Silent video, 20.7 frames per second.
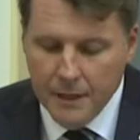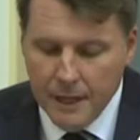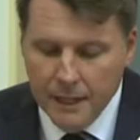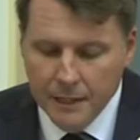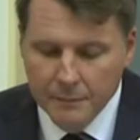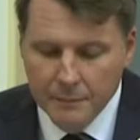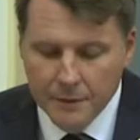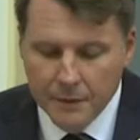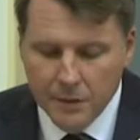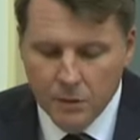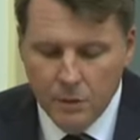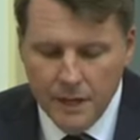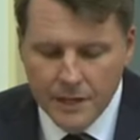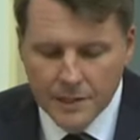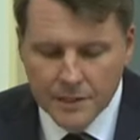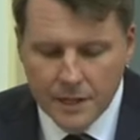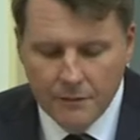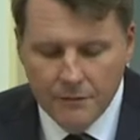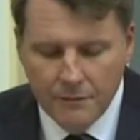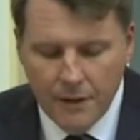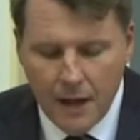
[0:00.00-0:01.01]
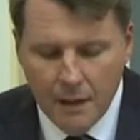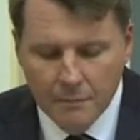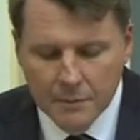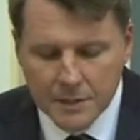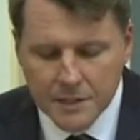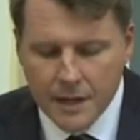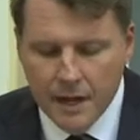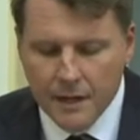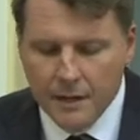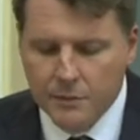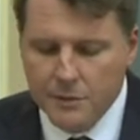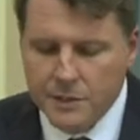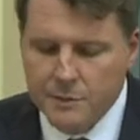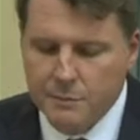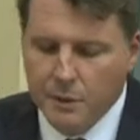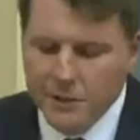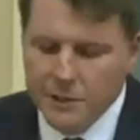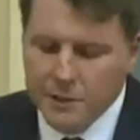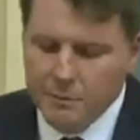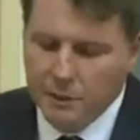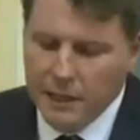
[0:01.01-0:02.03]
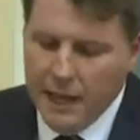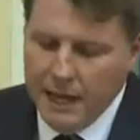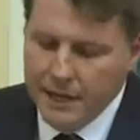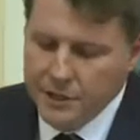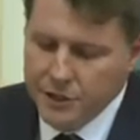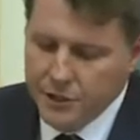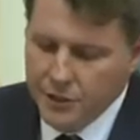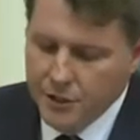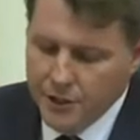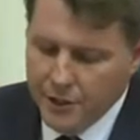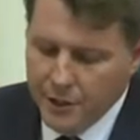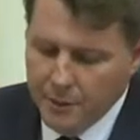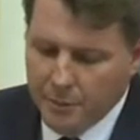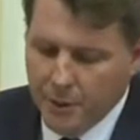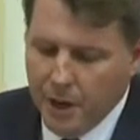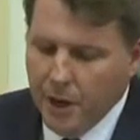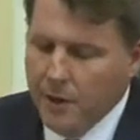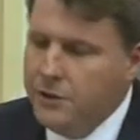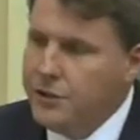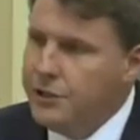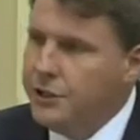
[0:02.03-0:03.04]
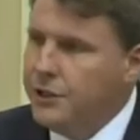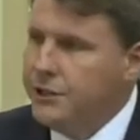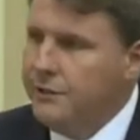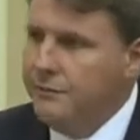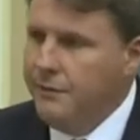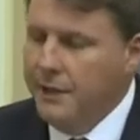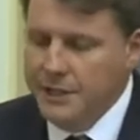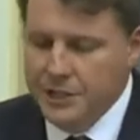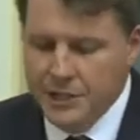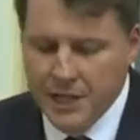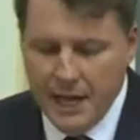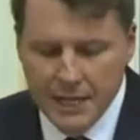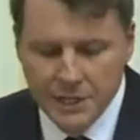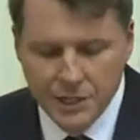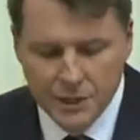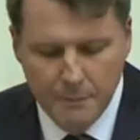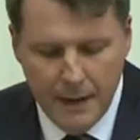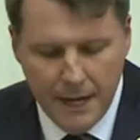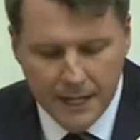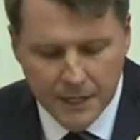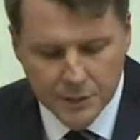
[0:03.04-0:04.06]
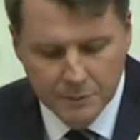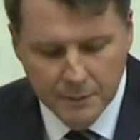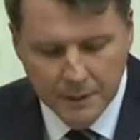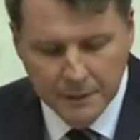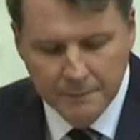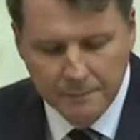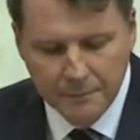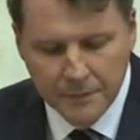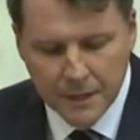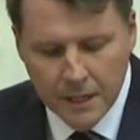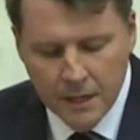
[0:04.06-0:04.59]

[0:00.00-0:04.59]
Parliament, Queensland farmers take a responsible attitude and approach to vegetation management.